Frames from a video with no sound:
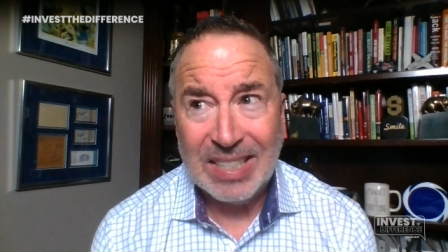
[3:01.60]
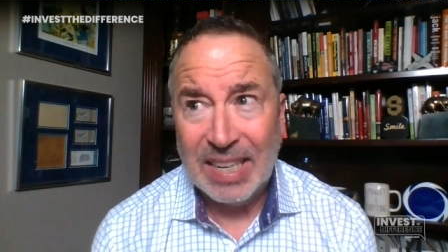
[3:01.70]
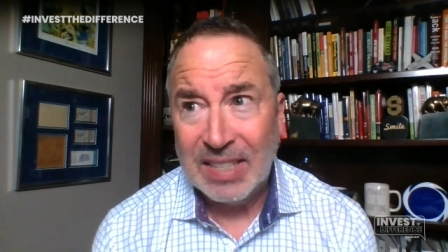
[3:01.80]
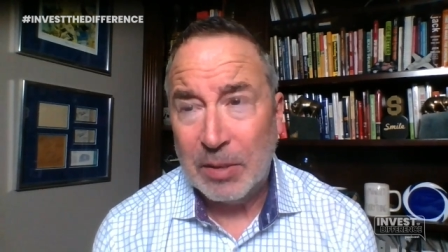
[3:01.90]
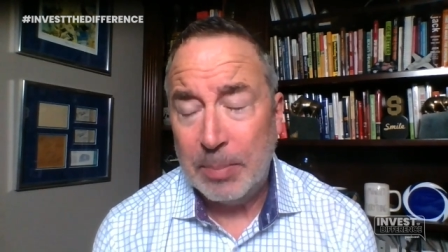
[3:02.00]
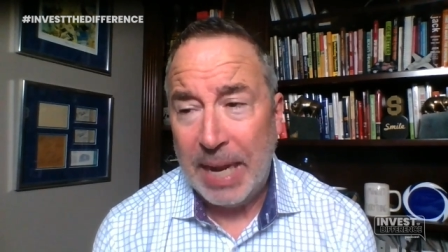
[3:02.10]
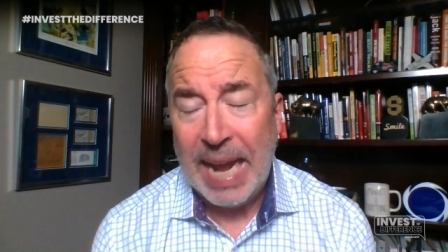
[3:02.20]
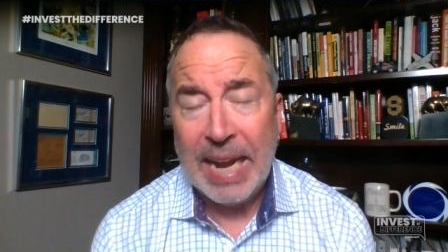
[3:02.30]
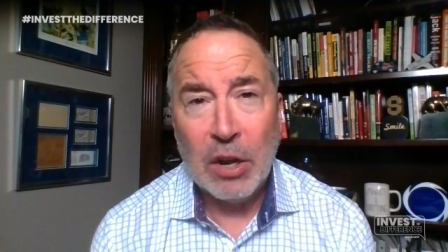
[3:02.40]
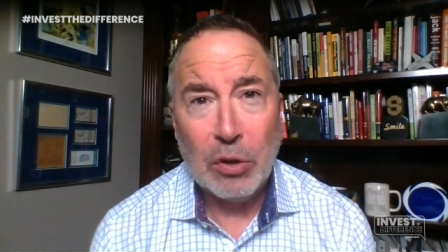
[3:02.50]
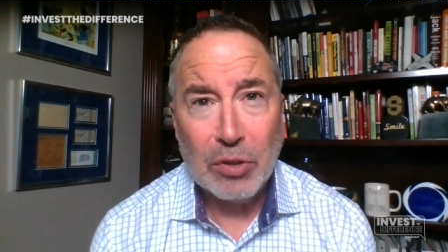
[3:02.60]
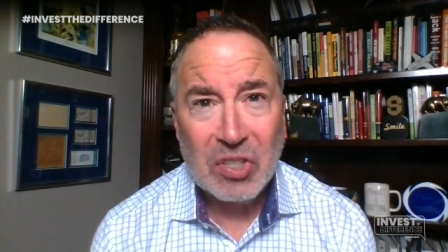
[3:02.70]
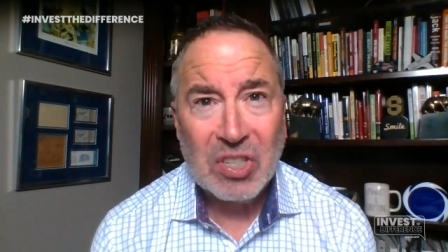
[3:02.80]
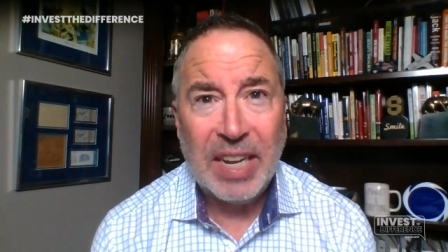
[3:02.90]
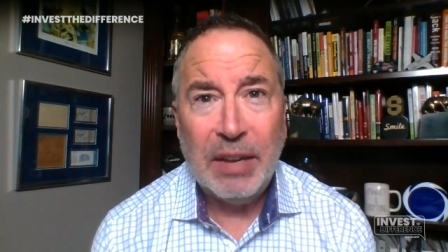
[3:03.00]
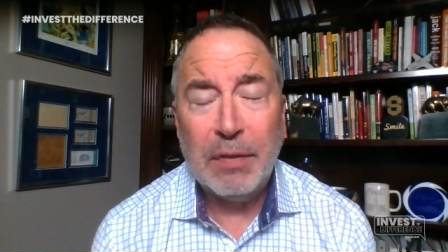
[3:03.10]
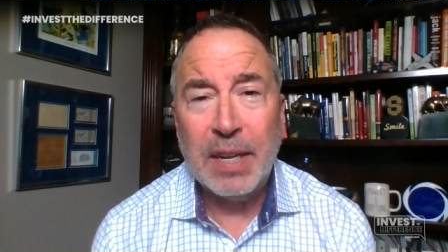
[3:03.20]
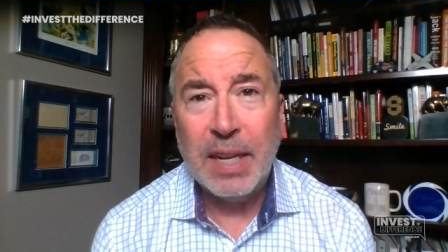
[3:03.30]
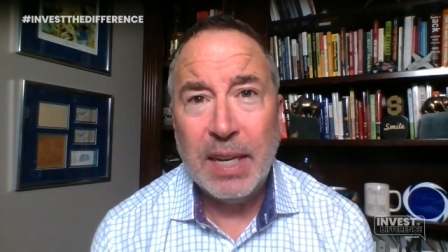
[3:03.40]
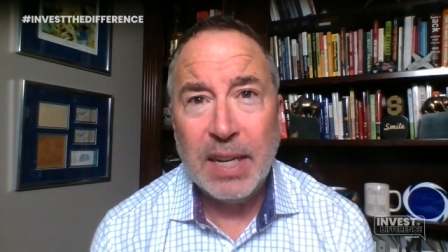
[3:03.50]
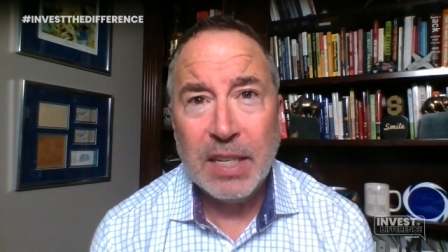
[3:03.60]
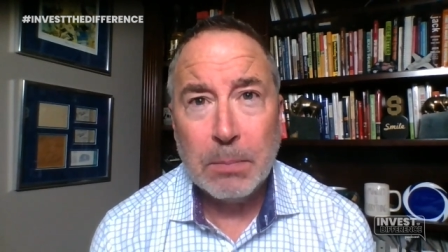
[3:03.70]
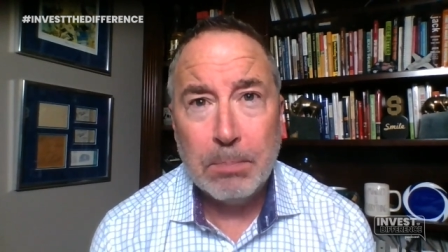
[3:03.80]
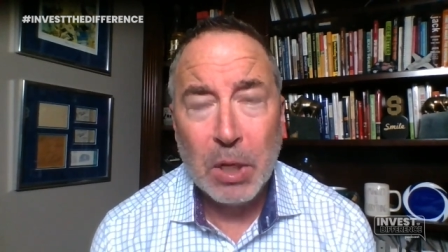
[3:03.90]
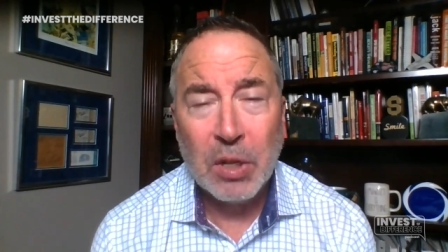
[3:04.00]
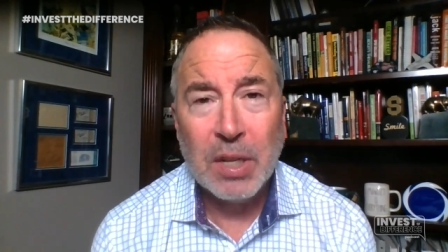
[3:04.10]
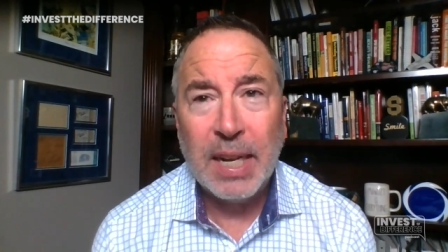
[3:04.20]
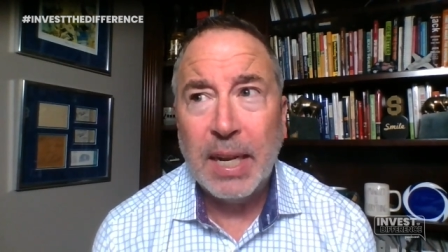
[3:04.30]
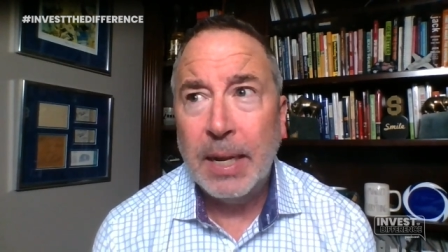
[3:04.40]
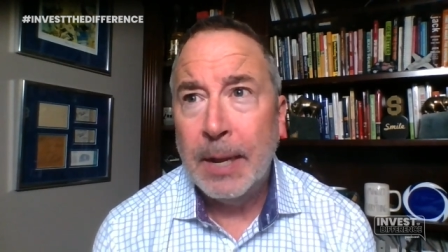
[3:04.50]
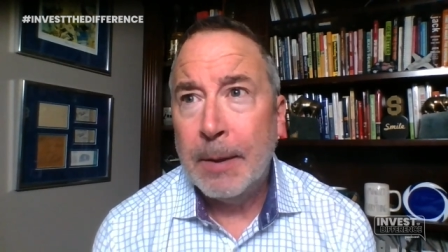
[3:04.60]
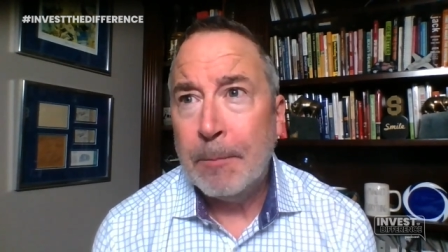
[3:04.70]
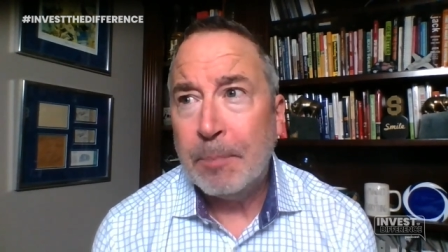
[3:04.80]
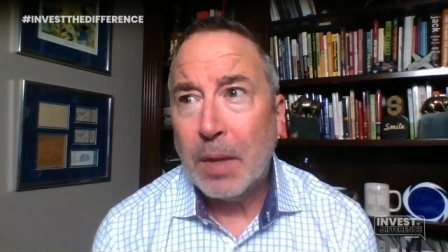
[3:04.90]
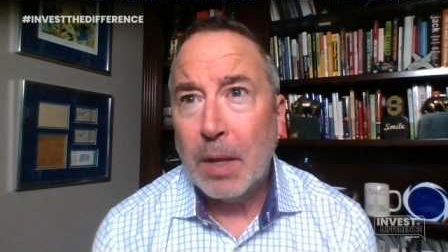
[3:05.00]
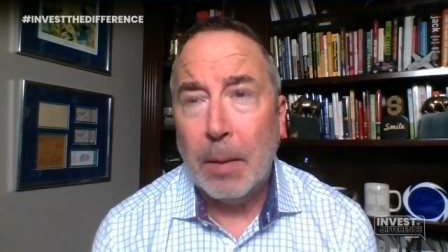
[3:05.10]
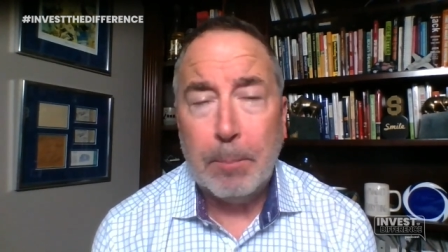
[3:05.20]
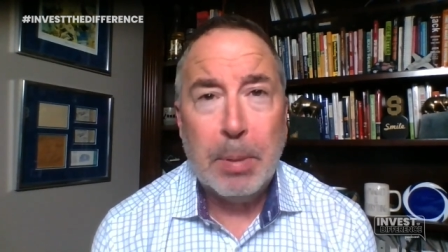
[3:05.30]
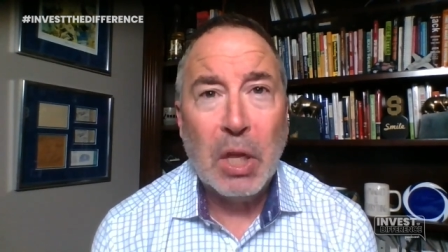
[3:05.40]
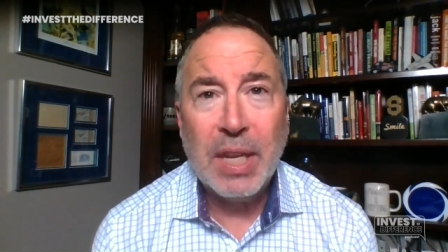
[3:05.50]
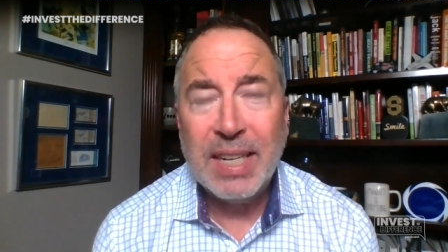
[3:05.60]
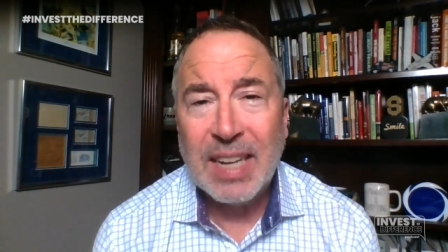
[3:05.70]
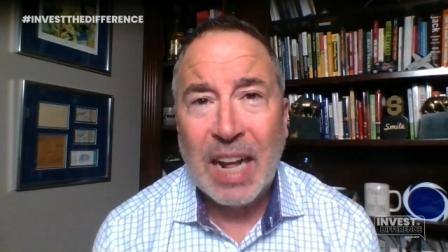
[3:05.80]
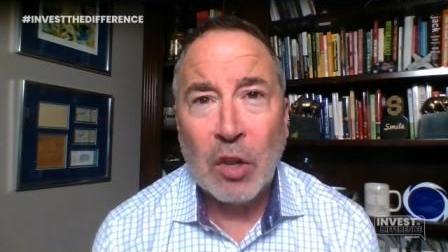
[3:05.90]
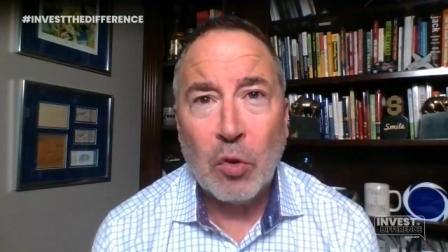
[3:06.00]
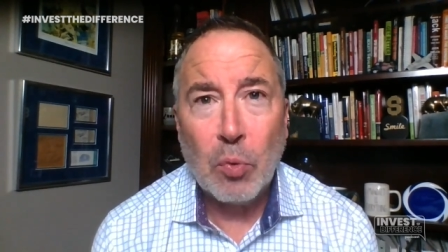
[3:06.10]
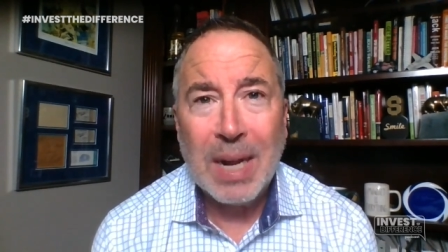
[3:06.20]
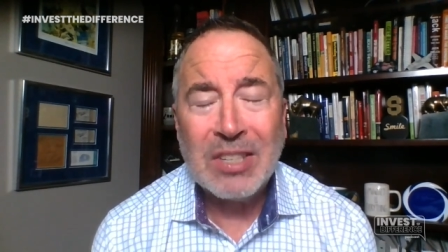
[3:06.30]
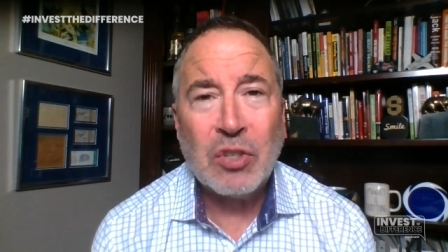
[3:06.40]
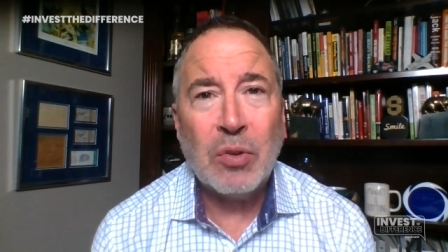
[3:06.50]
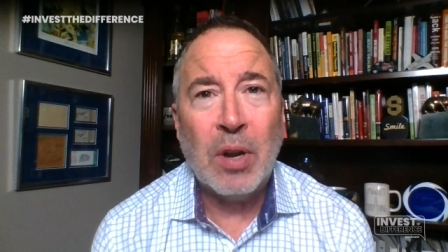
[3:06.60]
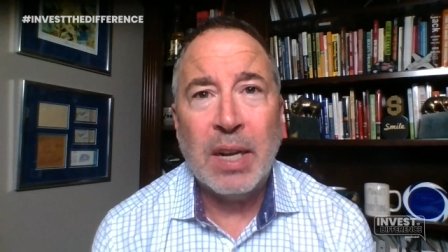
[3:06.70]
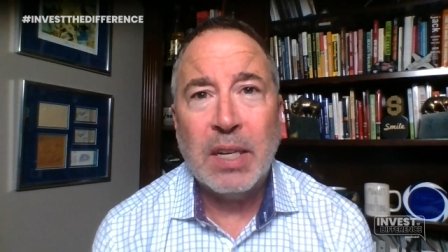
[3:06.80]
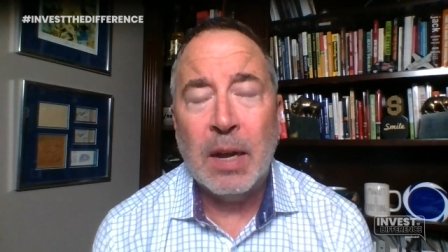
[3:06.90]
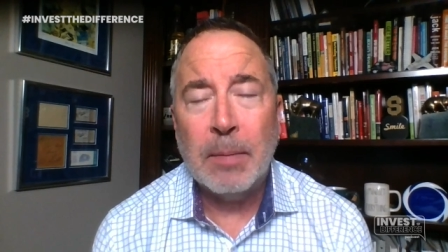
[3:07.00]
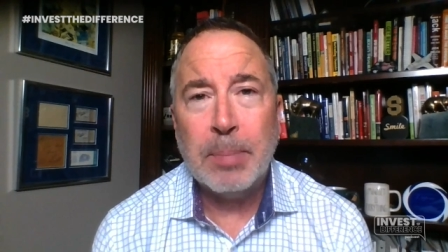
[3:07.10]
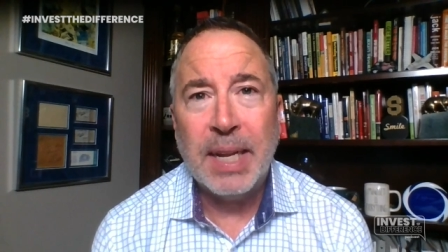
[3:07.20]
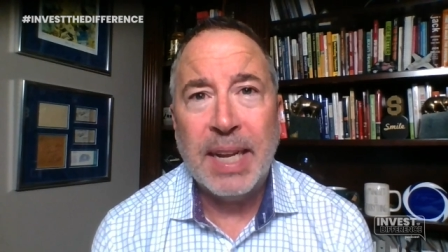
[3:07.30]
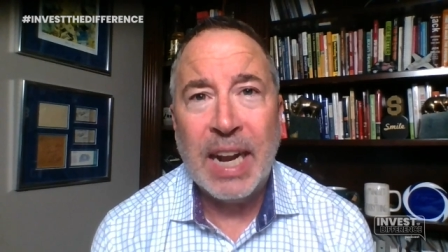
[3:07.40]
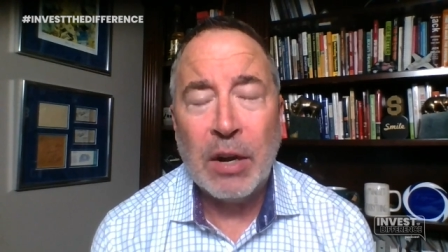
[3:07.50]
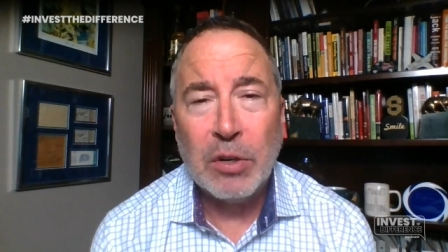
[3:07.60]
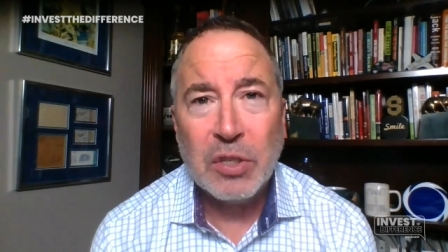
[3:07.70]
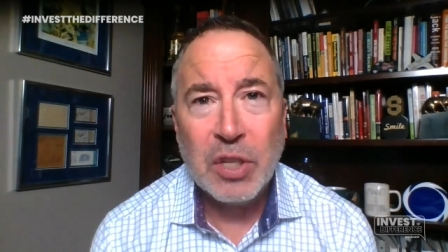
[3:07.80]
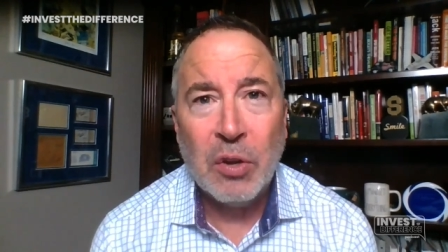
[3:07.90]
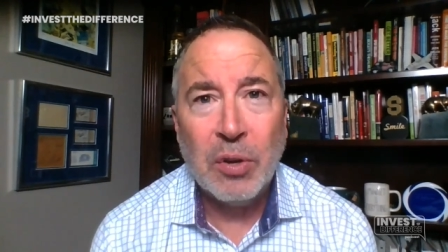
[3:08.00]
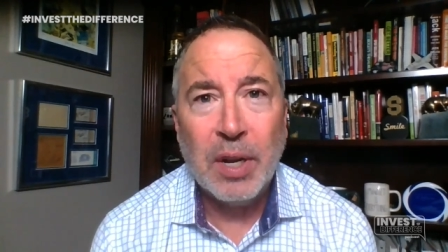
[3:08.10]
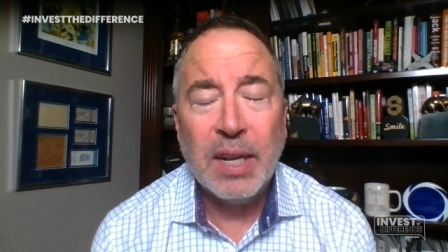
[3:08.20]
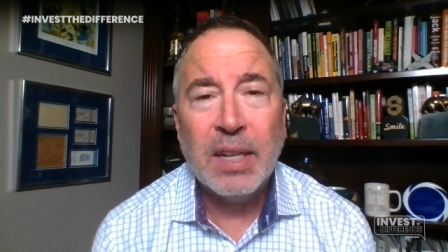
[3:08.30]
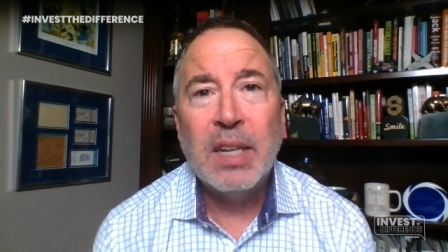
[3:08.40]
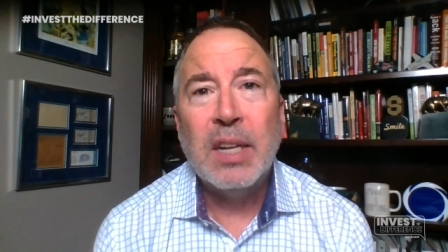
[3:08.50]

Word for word: says to me, "Hey, Uncle Steven is building a billion dollar restaurant company in Arizona.